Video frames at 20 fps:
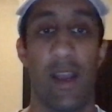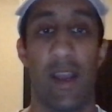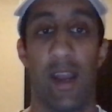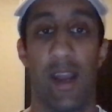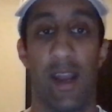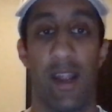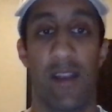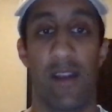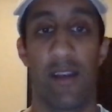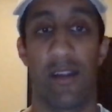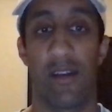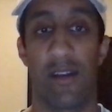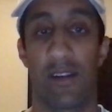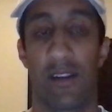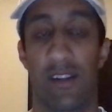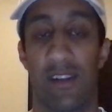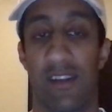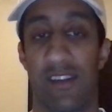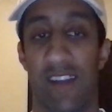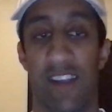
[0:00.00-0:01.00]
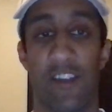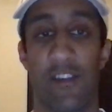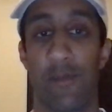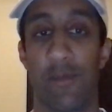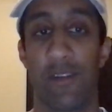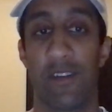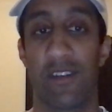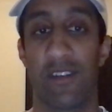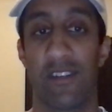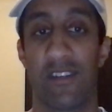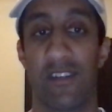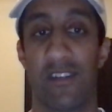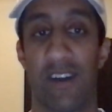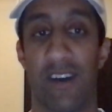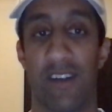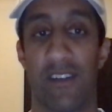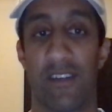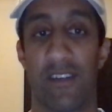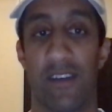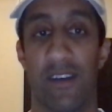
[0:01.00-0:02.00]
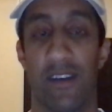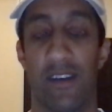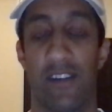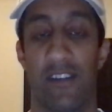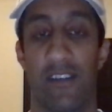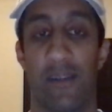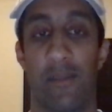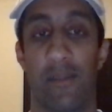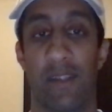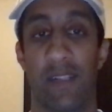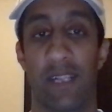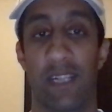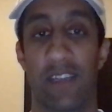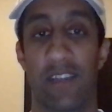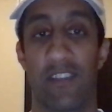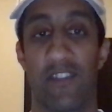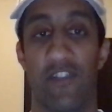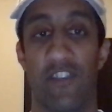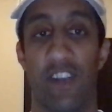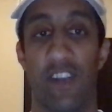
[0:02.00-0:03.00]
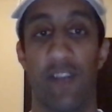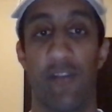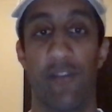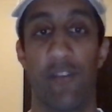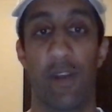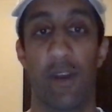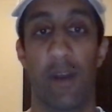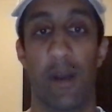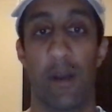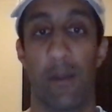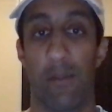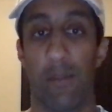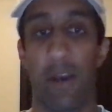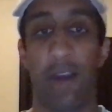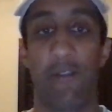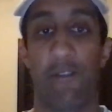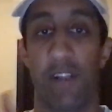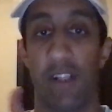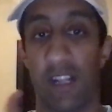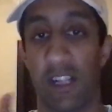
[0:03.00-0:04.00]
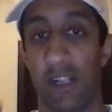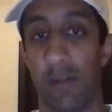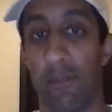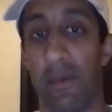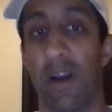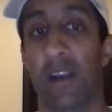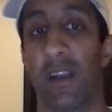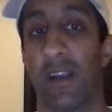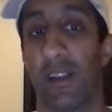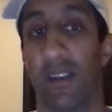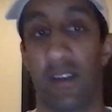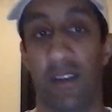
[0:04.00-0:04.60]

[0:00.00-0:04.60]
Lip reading: And contentment is not something that's achieved by filling the bucket.